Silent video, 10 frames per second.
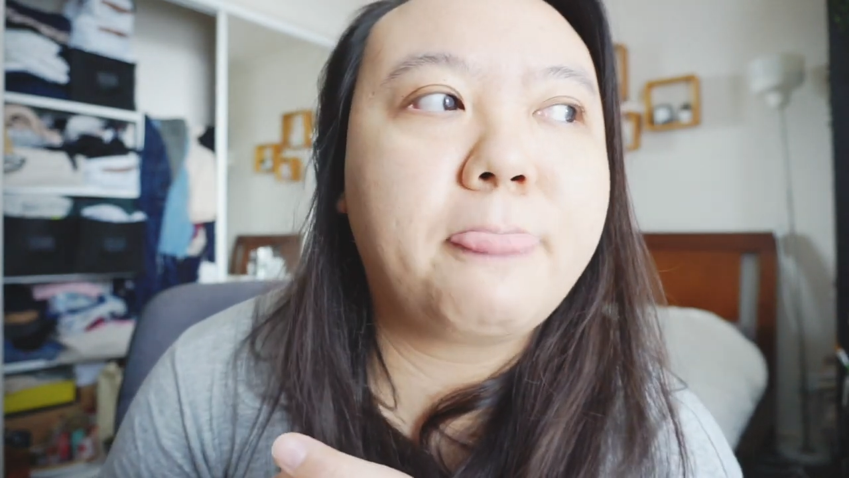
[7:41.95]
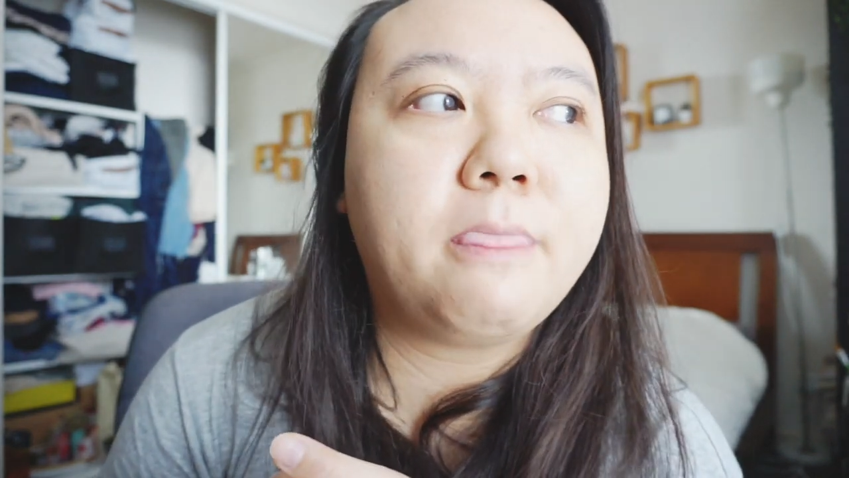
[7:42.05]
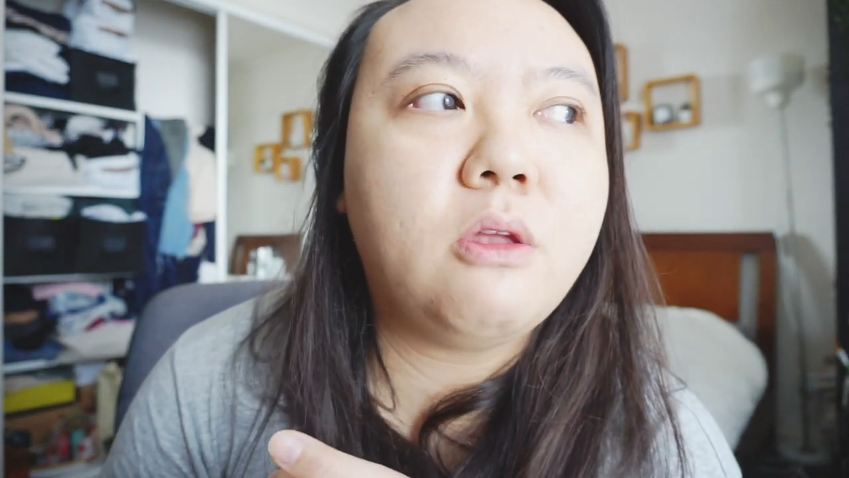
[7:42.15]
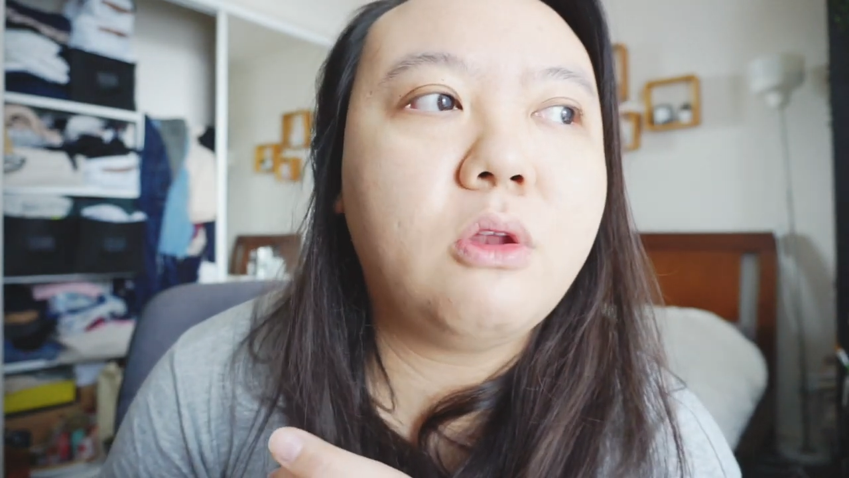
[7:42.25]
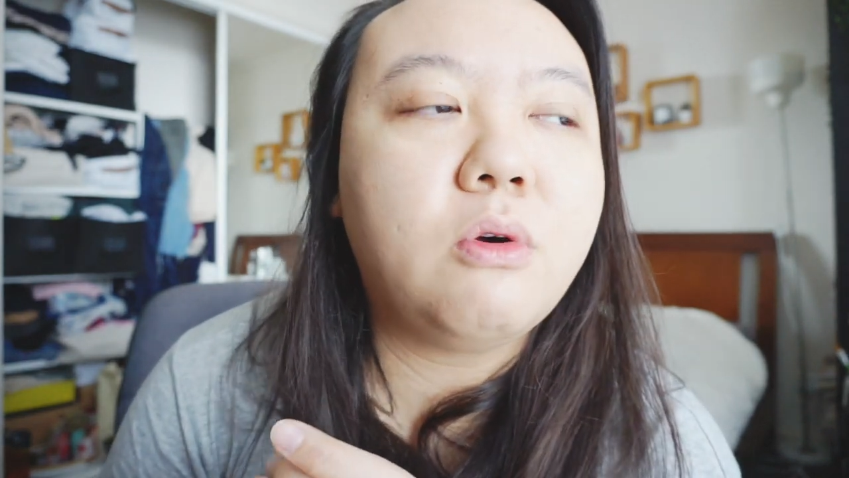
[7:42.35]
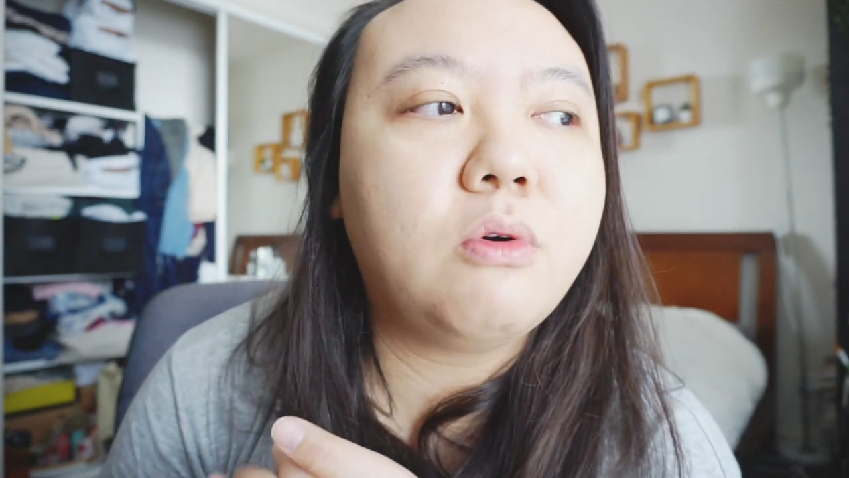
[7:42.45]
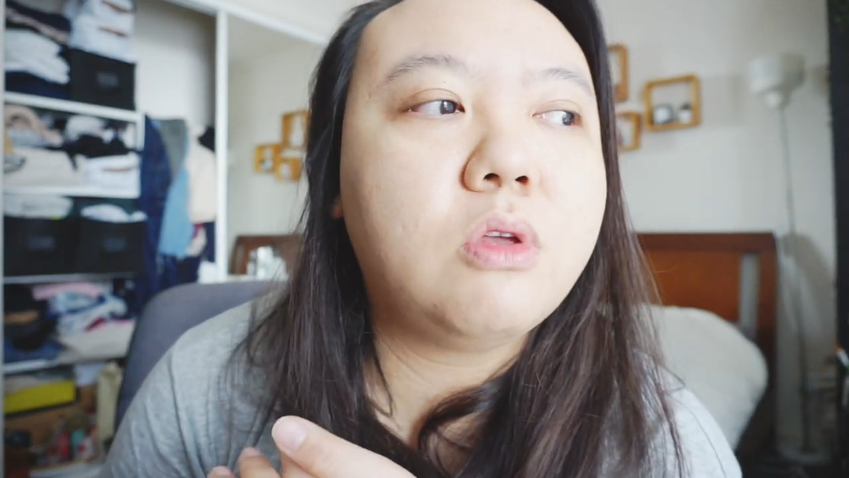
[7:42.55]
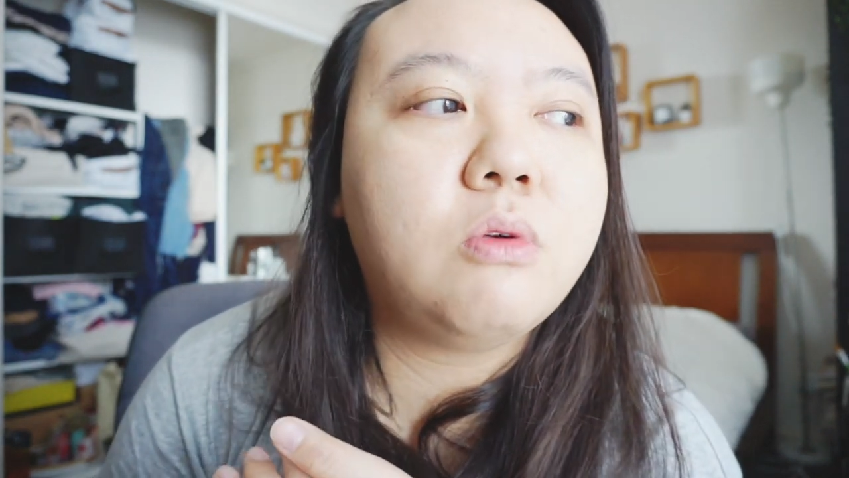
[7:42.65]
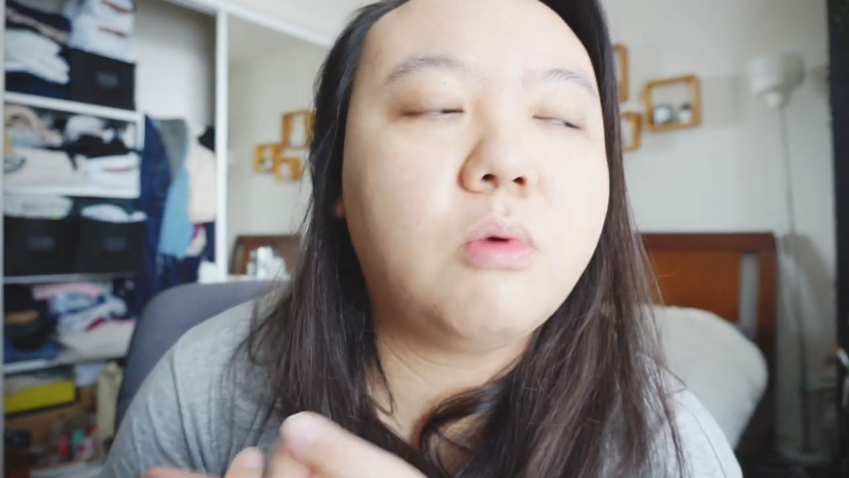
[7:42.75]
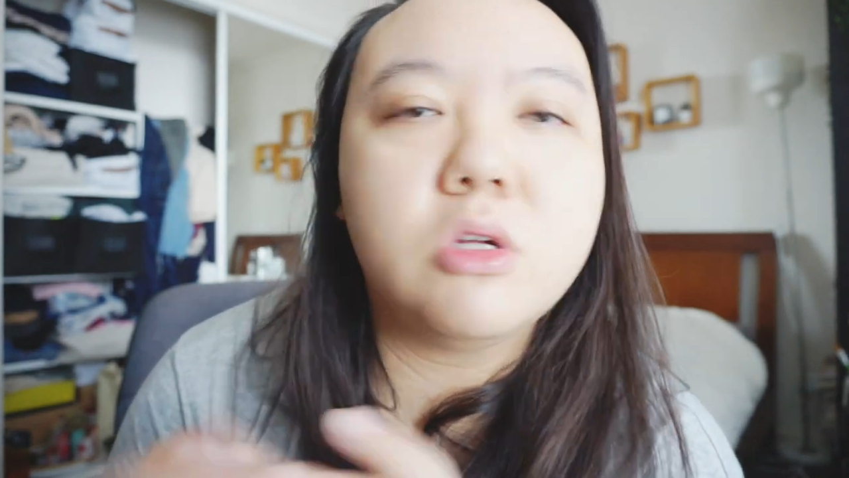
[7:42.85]
you know
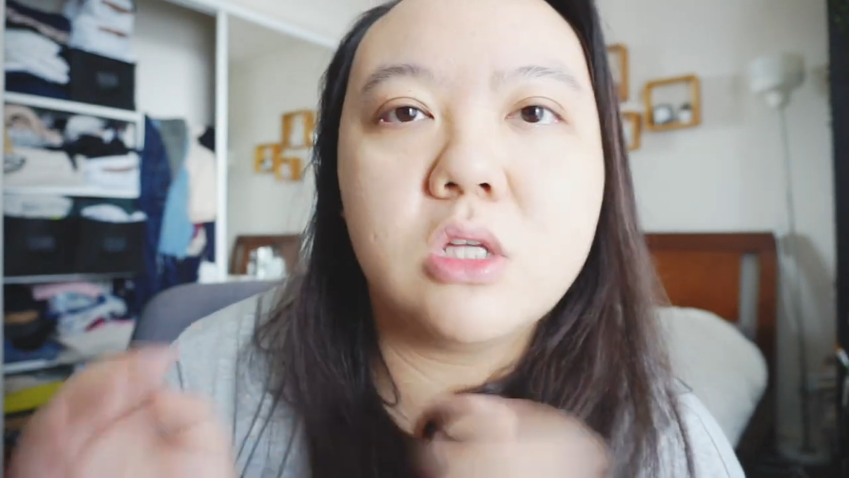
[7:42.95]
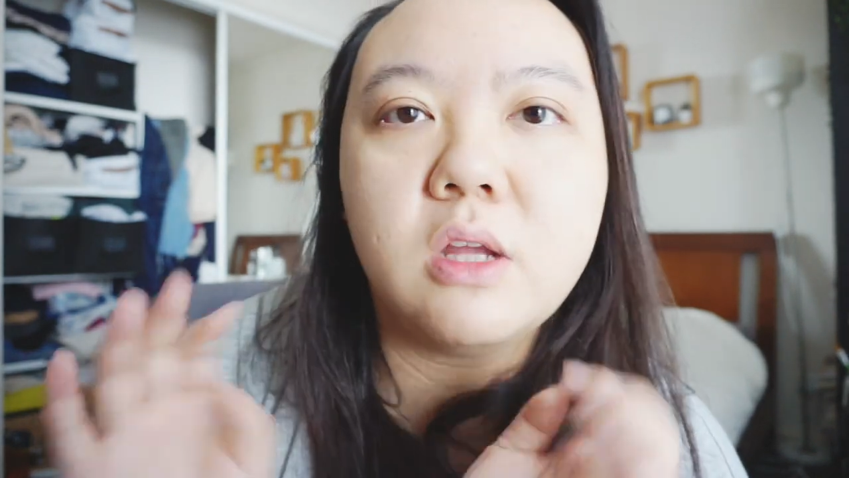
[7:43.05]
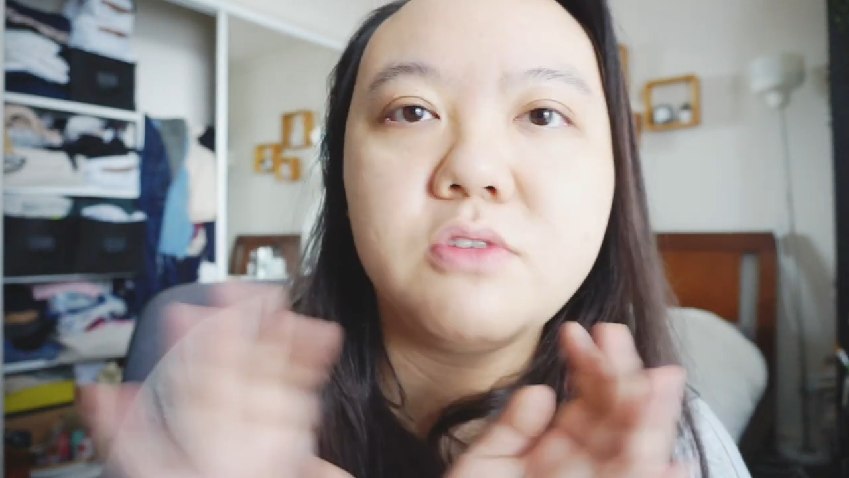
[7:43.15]
you watch enough